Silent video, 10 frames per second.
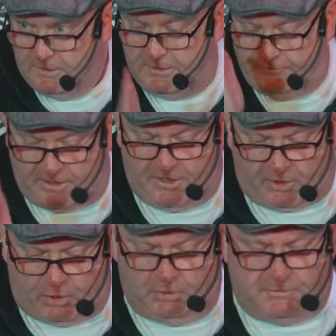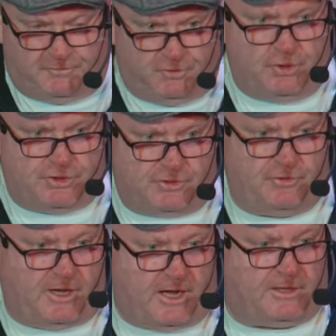You've got a cold fusion
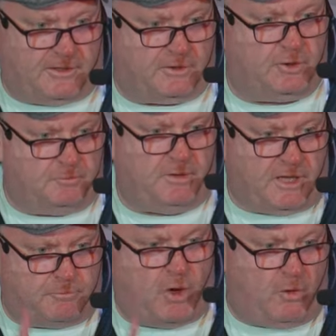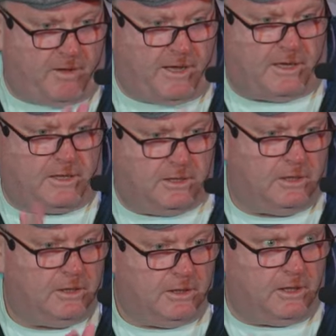reactor down with your ball bag,
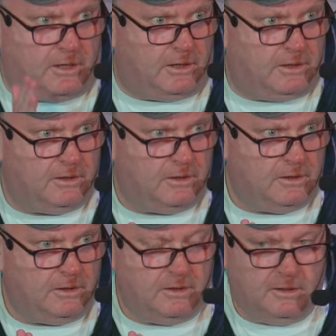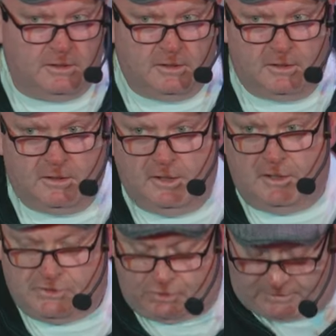right?
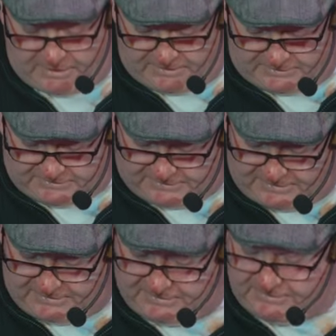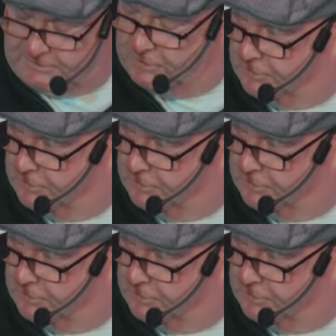So I need, I need, you